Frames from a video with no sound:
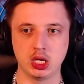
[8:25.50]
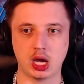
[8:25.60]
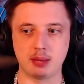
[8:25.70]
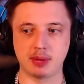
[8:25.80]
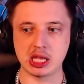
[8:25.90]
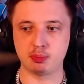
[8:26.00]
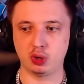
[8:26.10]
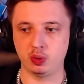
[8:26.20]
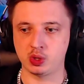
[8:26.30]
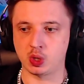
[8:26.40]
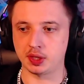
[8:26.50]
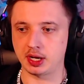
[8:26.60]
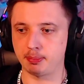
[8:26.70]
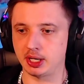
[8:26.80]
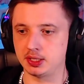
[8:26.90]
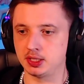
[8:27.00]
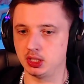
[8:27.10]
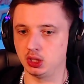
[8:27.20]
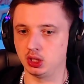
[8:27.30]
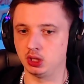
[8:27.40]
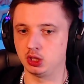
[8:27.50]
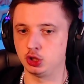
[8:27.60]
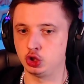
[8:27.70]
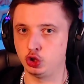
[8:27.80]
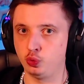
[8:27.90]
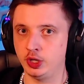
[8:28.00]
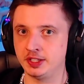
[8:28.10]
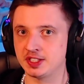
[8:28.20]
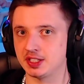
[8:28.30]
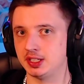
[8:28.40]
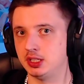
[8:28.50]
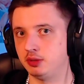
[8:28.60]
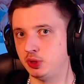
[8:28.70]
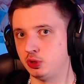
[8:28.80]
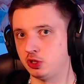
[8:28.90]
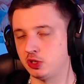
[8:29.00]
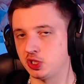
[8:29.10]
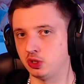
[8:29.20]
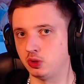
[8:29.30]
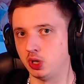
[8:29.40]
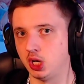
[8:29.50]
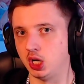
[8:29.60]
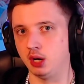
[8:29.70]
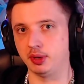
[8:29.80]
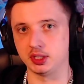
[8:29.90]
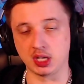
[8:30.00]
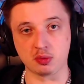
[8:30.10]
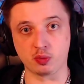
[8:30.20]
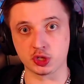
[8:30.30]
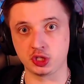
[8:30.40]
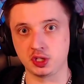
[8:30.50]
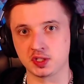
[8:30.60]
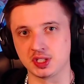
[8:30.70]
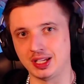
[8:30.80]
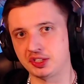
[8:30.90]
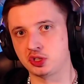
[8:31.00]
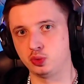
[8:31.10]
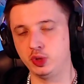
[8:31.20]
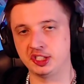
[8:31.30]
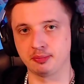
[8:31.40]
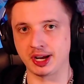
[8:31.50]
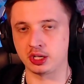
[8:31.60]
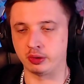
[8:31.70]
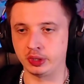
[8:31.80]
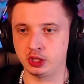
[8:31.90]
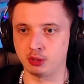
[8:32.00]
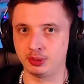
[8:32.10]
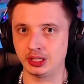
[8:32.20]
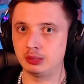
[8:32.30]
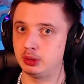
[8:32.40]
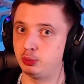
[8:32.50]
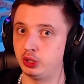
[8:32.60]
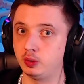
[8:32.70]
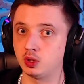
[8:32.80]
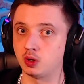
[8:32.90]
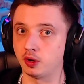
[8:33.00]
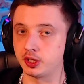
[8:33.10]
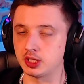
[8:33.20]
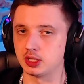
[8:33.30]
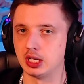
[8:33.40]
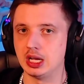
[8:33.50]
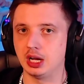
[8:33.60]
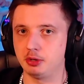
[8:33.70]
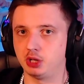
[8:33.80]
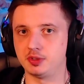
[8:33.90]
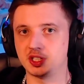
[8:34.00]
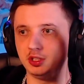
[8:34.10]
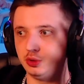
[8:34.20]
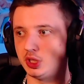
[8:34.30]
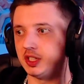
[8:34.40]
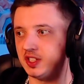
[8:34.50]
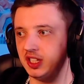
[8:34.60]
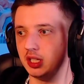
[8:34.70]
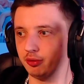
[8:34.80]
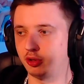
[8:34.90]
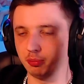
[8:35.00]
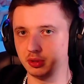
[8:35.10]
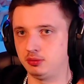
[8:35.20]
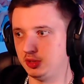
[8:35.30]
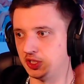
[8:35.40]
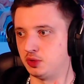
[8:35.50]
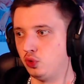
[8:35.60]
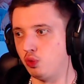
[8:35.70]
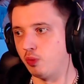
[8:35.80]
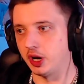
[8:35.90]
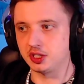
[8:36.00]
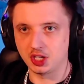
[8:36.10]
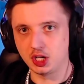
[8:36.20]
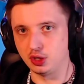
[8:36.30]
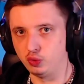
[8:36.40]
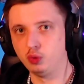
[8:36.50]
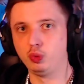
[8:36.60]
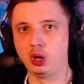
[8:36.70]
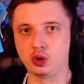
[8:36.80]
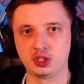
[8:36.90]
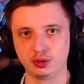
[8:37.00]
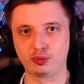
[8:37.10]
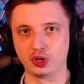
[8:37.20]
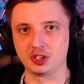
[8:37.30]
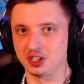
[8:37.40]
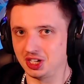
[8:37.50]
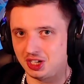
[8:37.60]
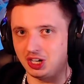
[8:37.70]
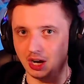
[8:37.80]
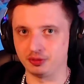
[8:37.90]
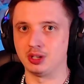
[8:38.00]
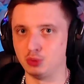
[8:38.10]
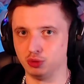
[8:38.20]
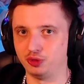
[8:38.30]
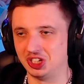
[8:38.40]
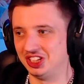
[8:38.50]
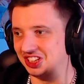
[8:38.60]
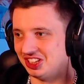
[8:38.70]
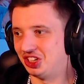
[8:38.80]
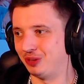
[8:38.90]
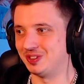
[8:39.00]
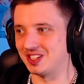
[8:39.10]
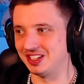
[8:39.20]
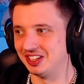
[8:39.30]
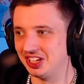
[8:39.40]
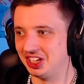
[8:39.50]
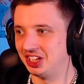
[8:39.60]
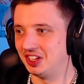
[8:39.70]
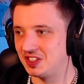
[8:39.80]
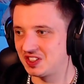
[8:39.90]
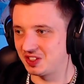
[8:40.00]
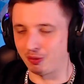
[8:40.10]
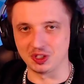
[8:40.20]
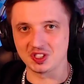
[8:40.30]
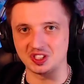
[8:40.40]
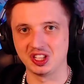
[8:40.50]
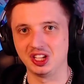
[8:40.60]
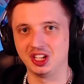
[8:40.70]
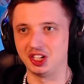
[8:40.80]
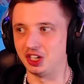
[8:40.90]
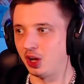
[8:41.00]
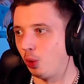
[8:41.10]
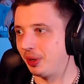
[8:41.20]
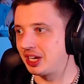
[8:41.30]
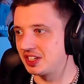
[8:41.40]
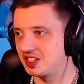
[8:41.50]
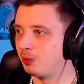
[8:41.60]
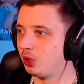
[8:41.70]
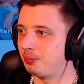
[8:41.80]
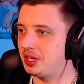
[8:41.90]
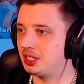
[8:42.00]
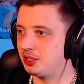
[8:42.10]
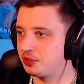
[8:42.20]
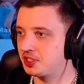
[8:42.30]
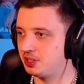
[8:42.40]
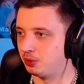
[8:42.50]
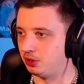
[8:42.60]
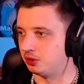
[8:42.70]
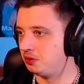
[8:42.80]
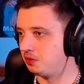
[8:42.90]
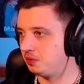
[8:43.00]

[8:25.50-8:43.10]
I might pre-record up until 2 weeks in the future, so by the time you're watching this, the next 2 weeks might already completely be pre-recorded. And I mean, obviously you can see that from this room, right? The room will look different after I move. Obviously, it's obvious. I hope I can somewhat make it look similar,